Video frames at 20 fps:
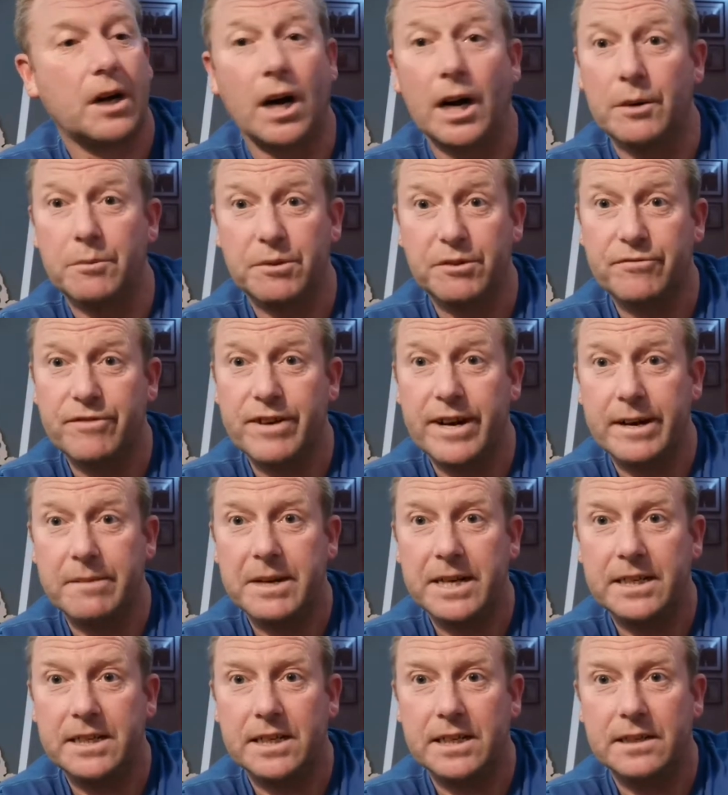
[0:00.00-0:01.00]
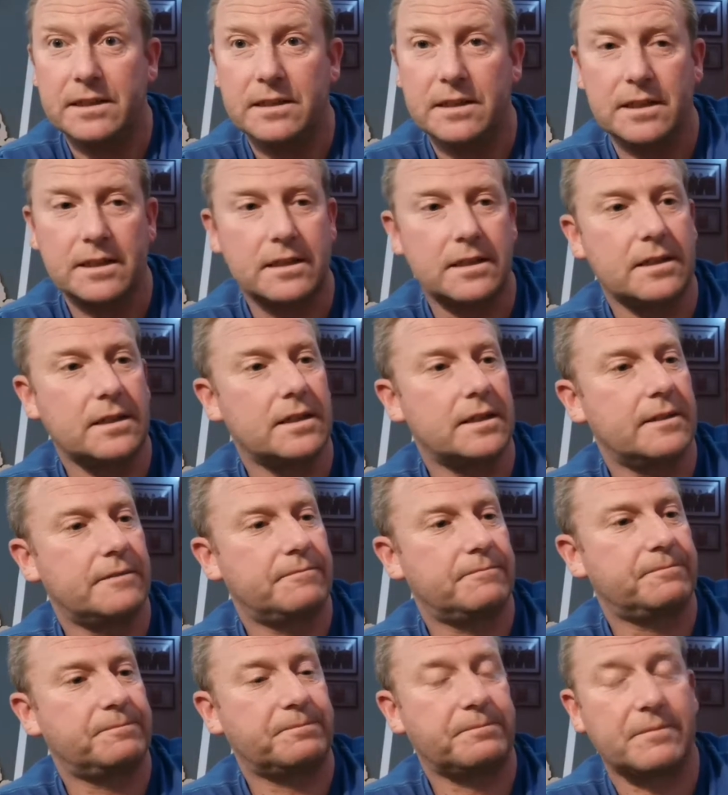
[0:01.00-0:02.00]
I would recommend it,
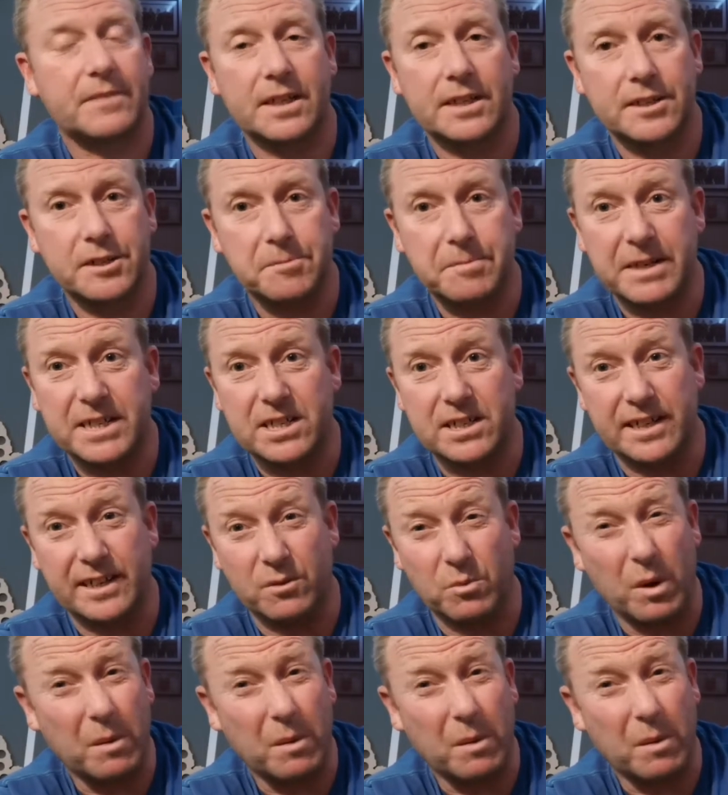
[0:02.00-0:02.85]
especially at